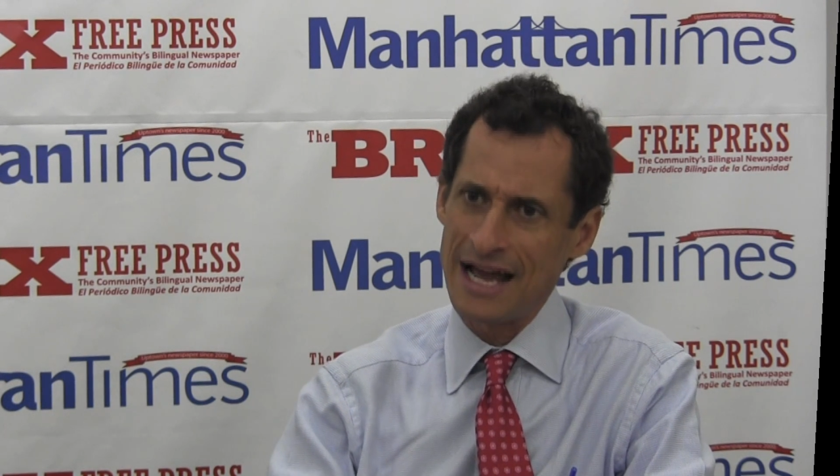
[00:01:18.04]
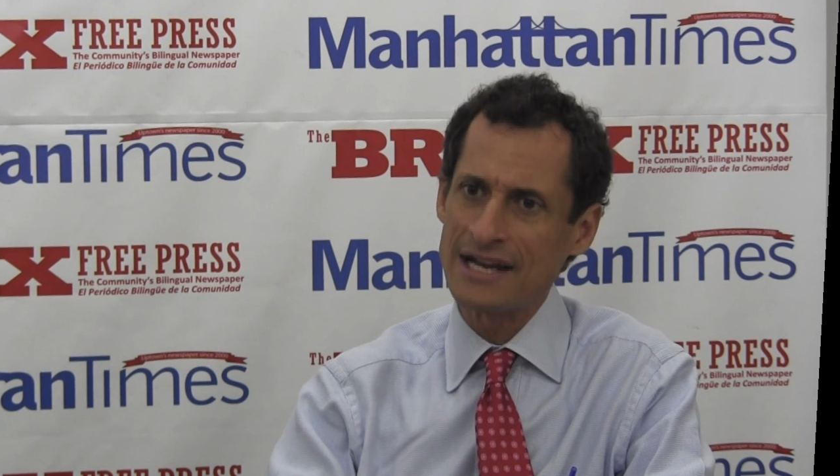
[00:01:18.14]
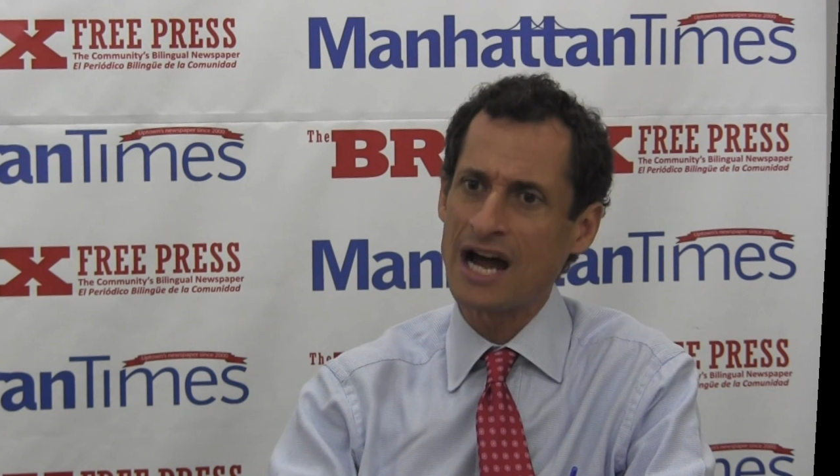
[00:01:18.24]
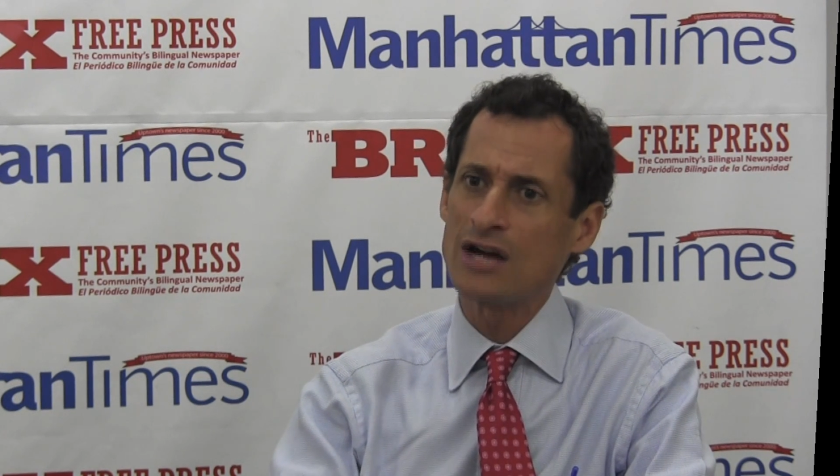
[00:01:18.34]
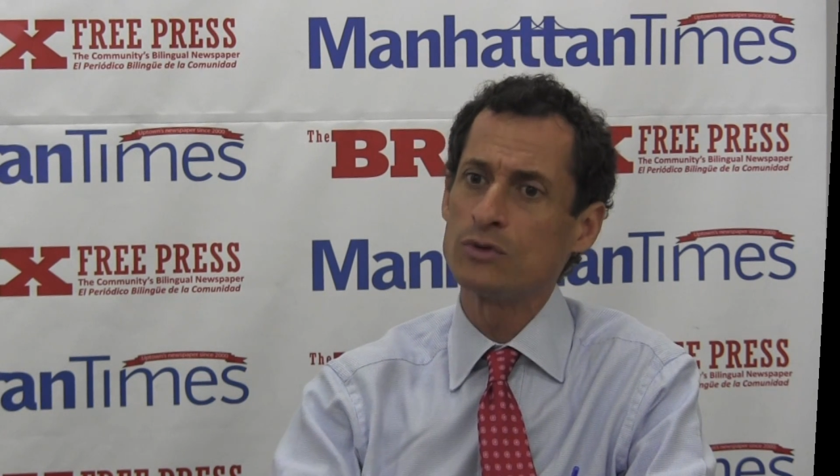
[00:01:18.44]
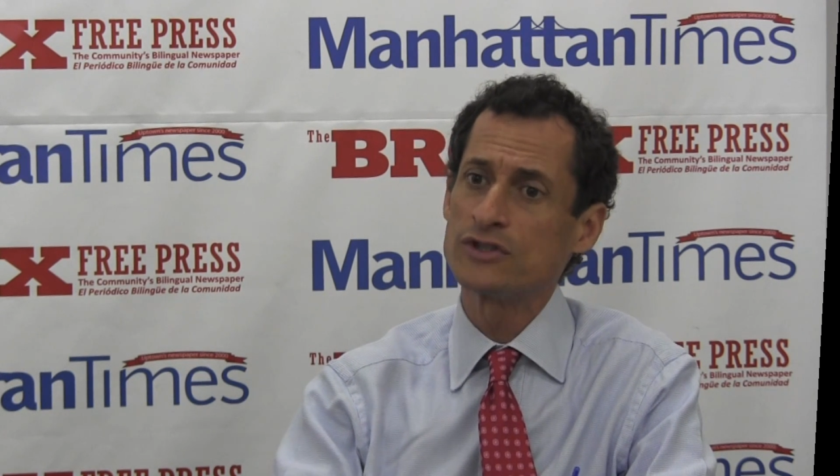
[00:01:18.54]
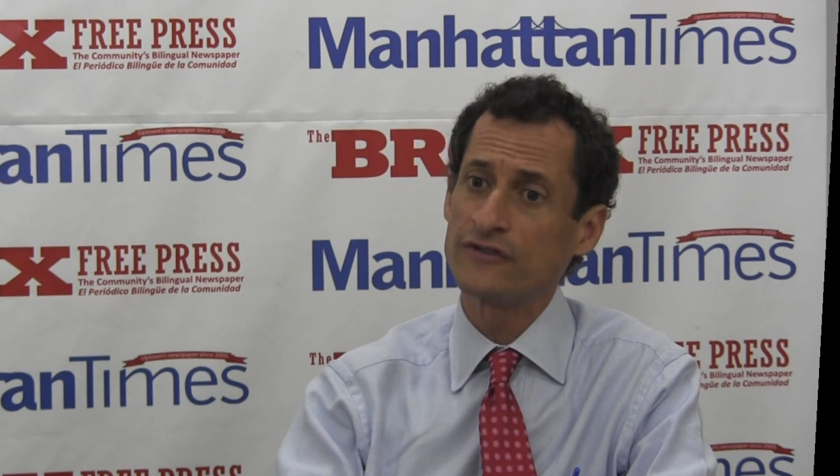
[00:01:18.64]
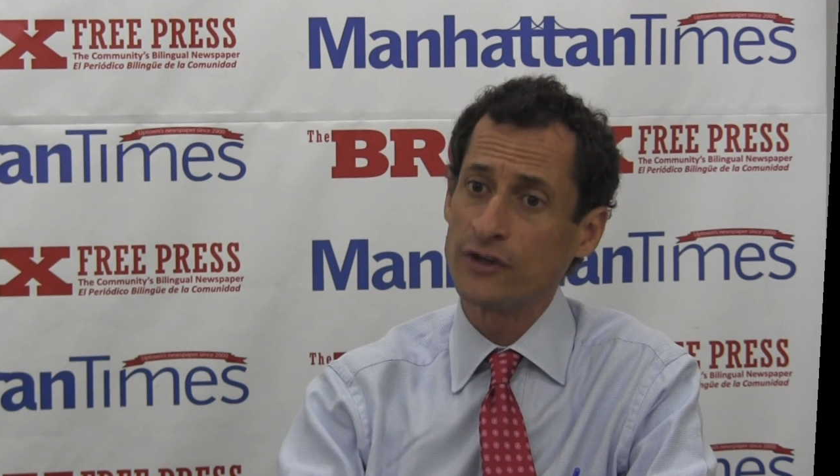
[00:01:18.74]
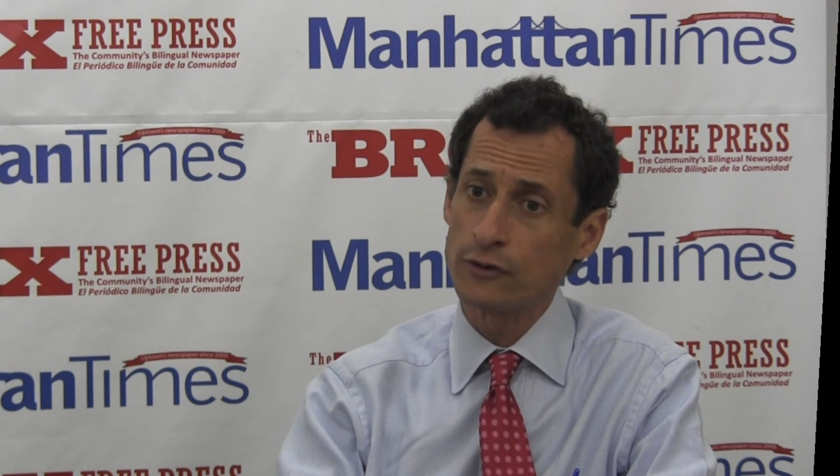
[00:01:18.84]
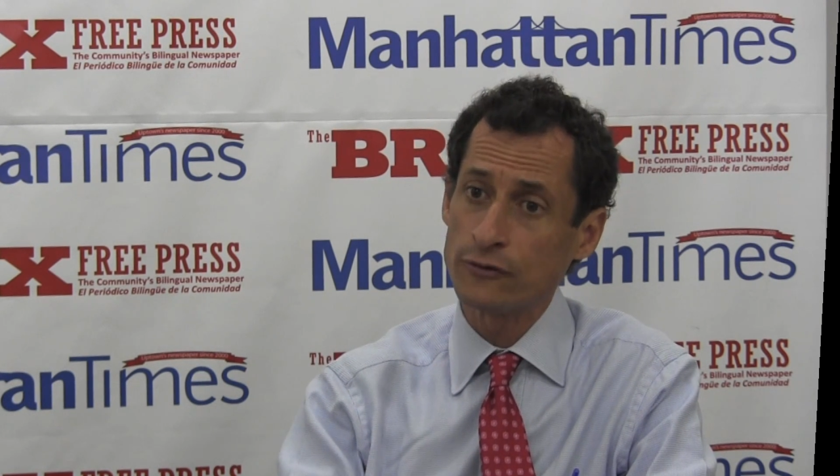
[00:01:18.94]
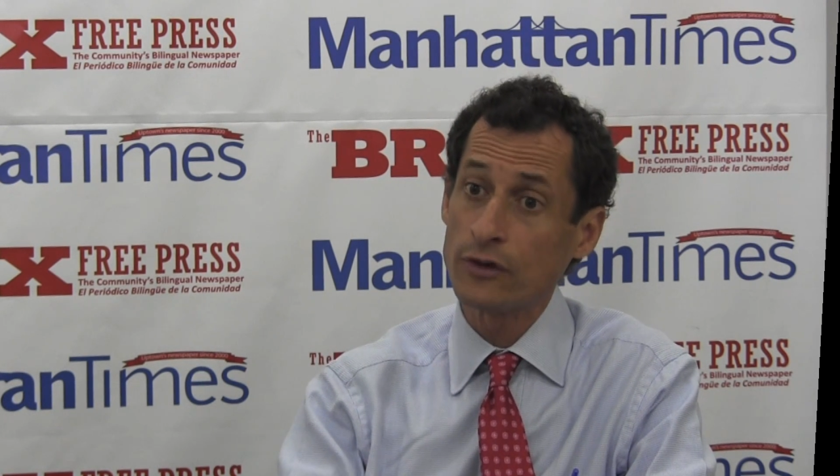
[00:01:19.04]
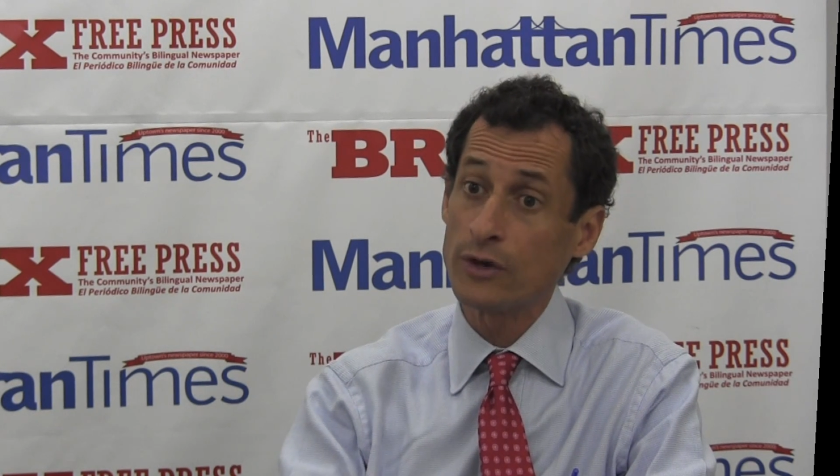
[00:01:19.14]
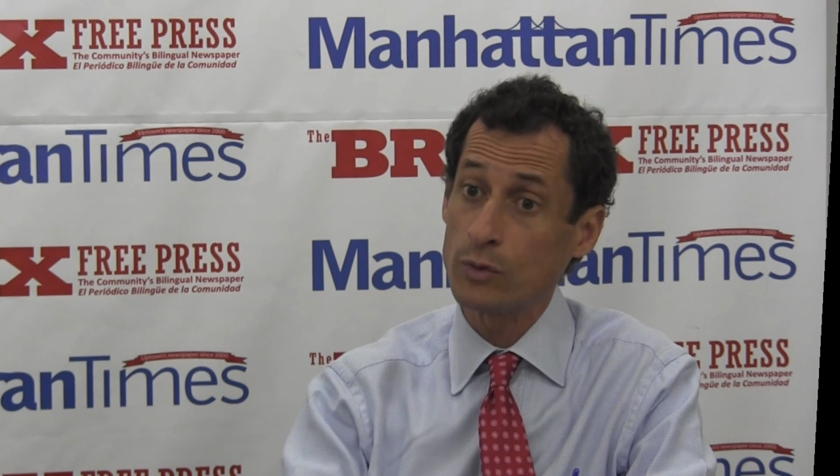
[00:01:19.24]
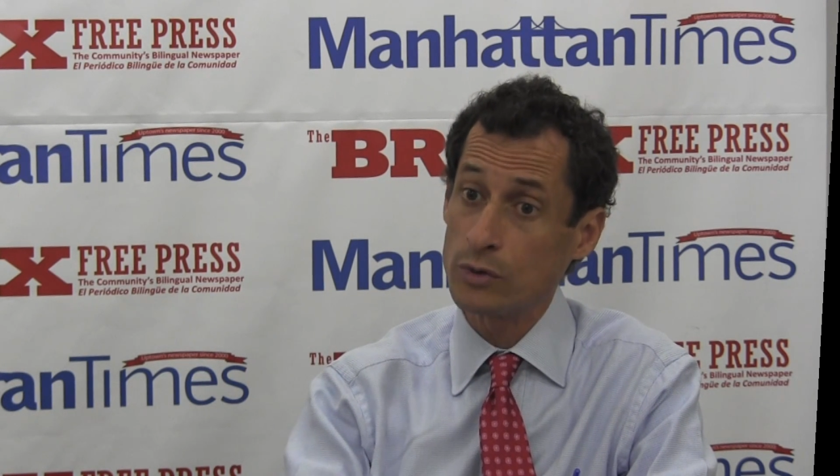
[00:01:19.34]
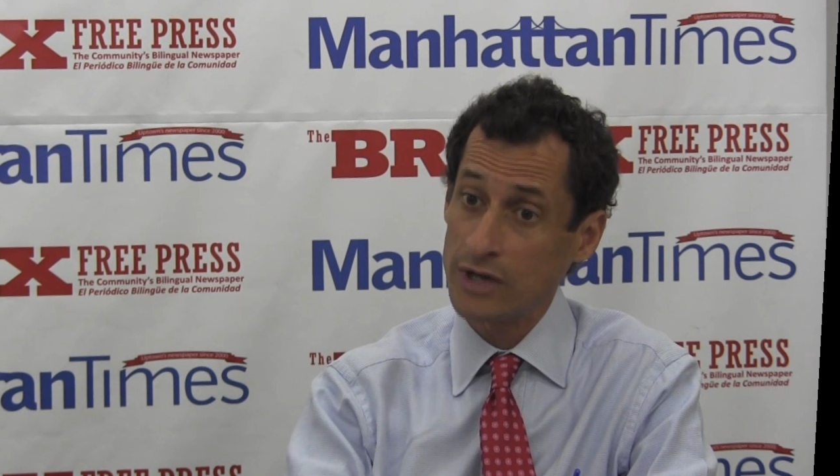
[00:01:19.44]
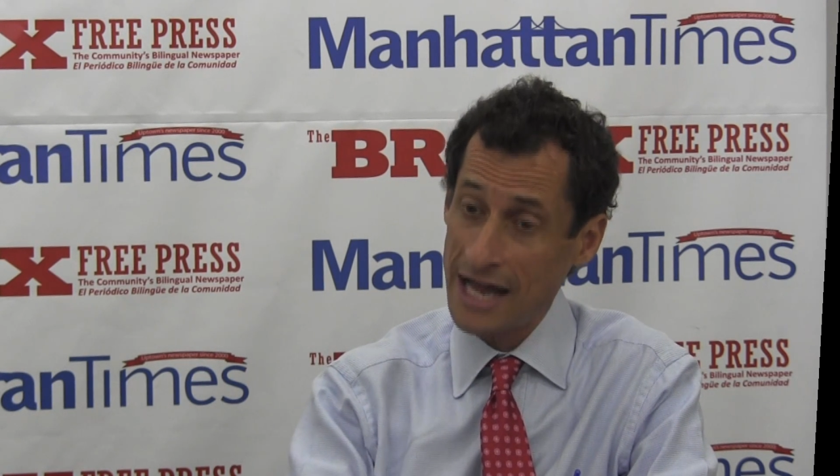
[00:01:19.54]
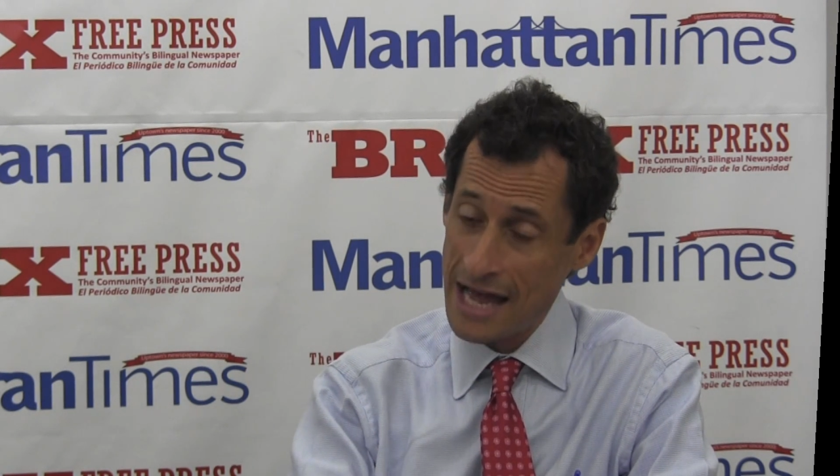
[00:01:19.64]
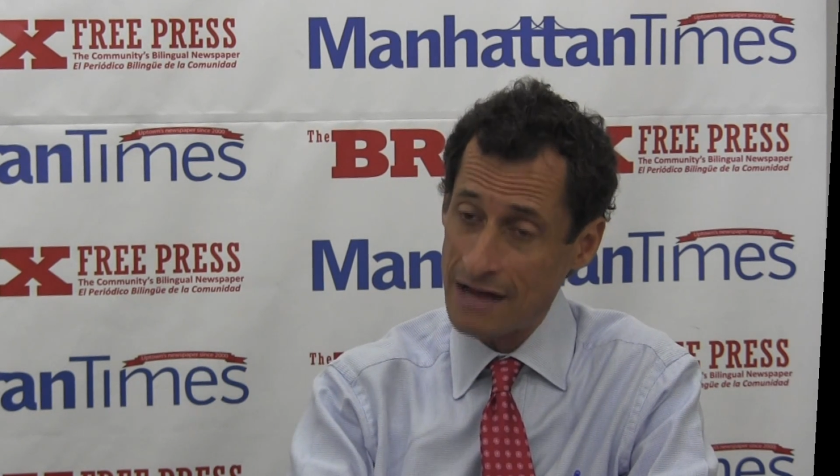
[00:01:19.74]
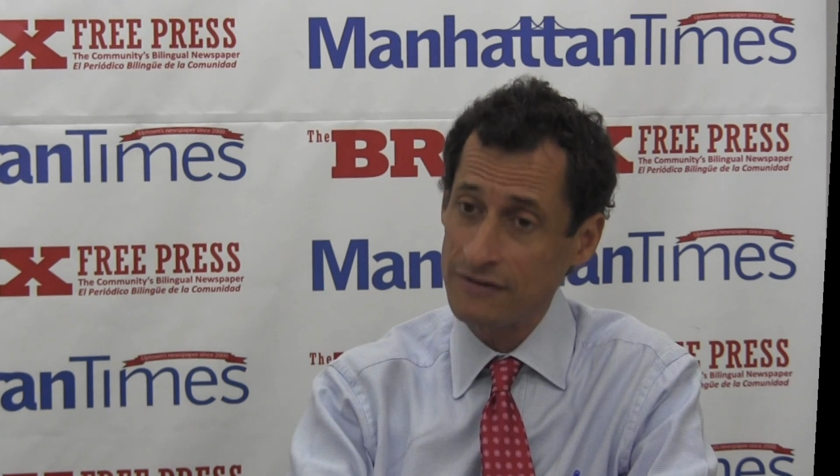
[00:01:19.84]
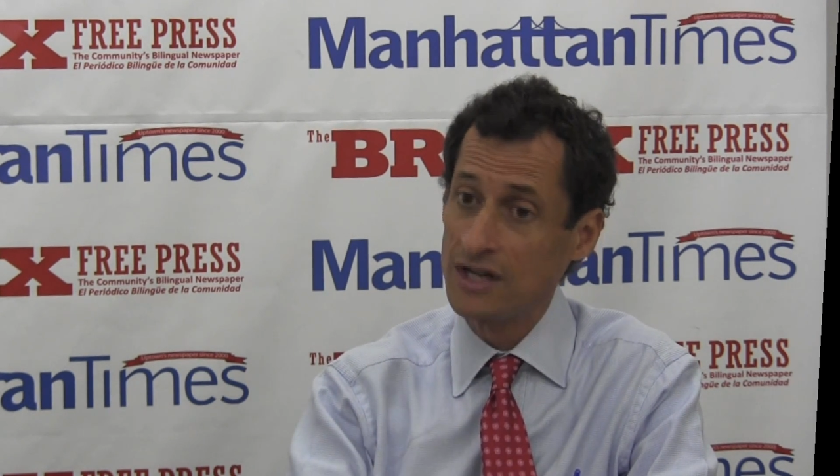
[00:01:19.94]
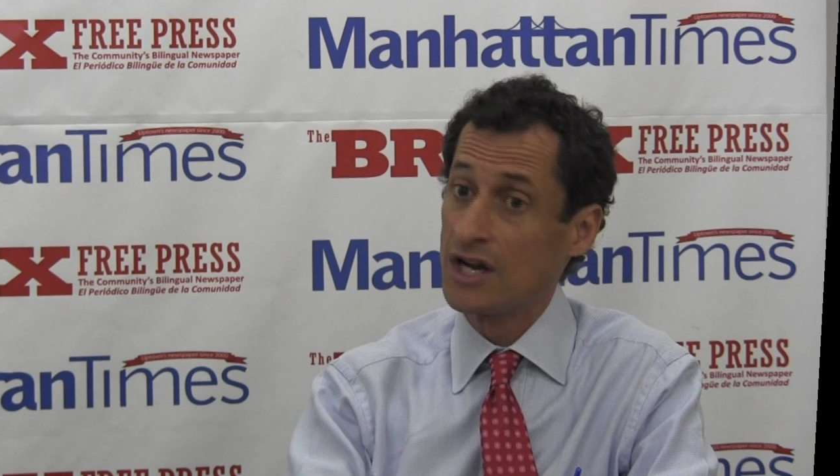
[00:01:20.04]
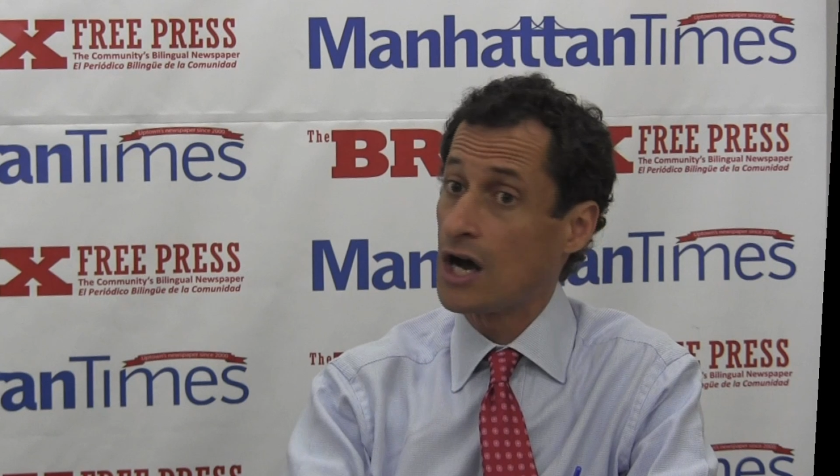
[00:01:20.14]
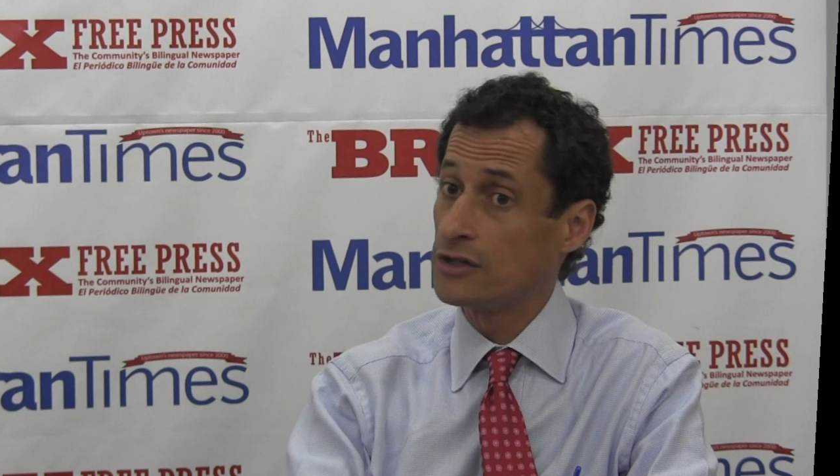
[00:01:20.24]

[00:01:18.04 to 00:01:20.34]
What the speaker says: And I was fearful that we would have